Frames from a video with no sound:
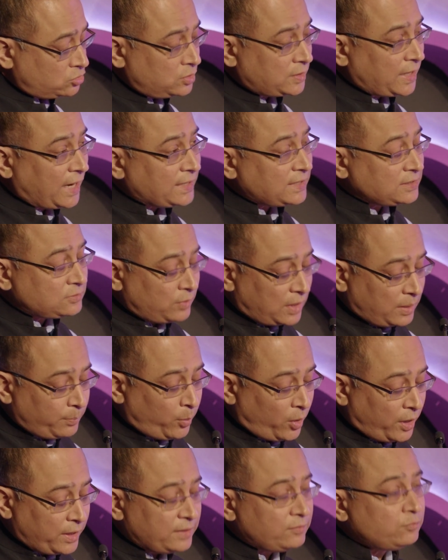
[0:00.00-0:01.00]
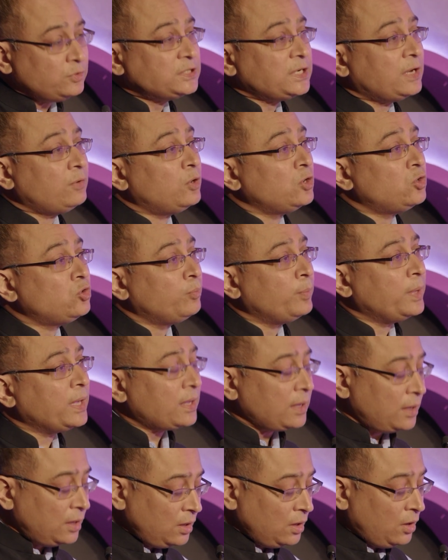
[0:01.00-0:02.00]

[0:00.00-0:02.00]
So that is one point which I want to make.